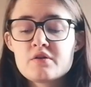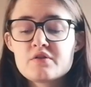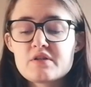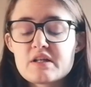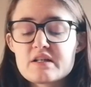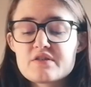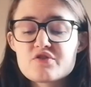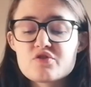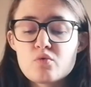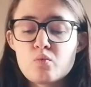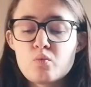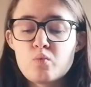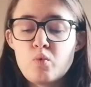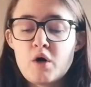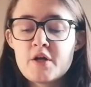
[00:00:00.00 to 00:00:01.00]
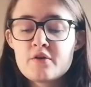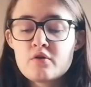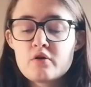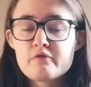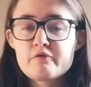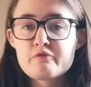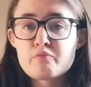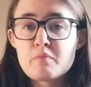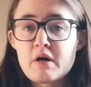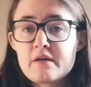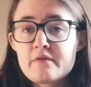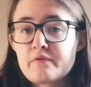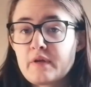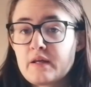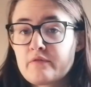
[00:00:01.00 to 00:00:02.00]
That is one of
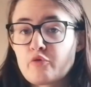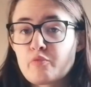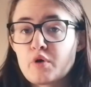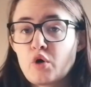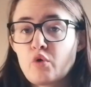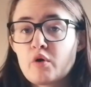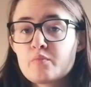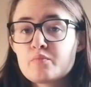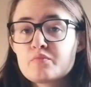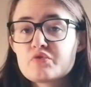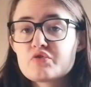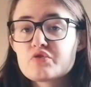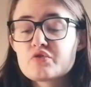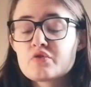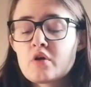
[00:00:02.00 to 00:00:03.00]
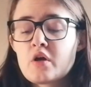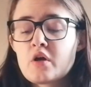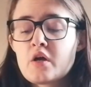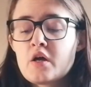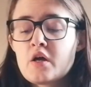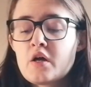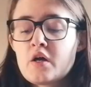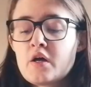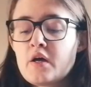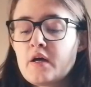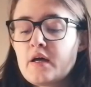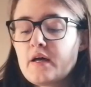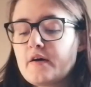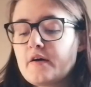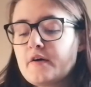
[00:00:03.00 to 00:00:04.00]
my favorite poems.
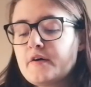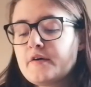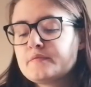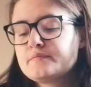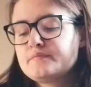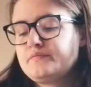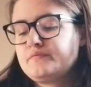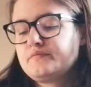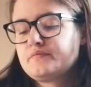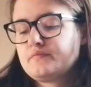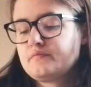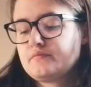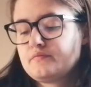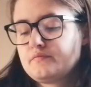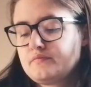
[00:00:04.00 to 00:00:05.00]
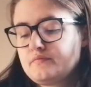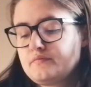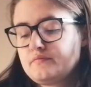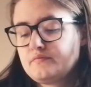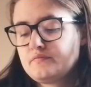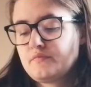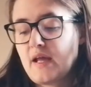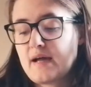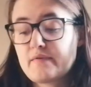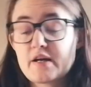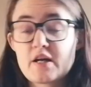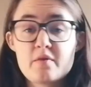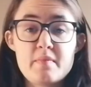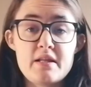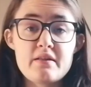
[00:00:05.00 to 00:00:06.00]
I
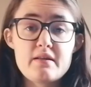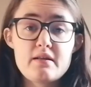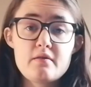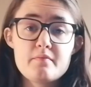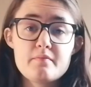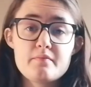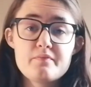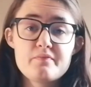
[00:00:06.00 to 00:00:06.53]
recommend it.